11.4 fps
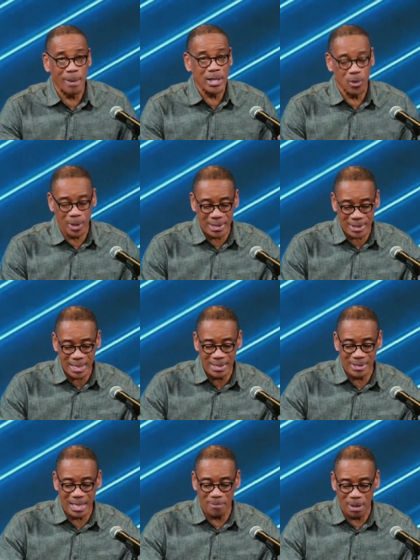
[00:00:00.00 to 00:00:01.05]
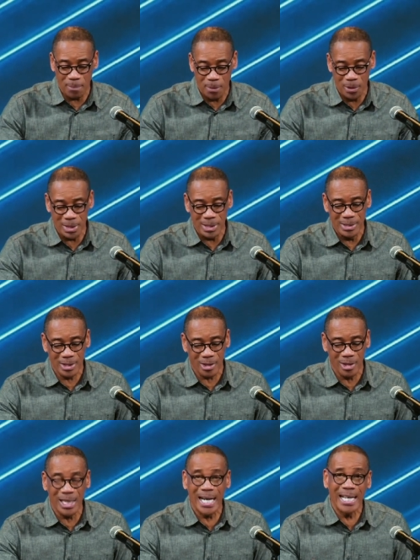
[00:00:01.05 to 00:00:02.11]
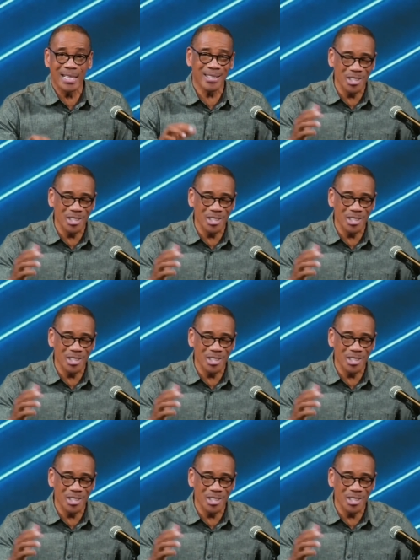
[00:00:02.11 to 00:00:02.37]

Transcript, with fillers: My yoke is easy and my burdens are light.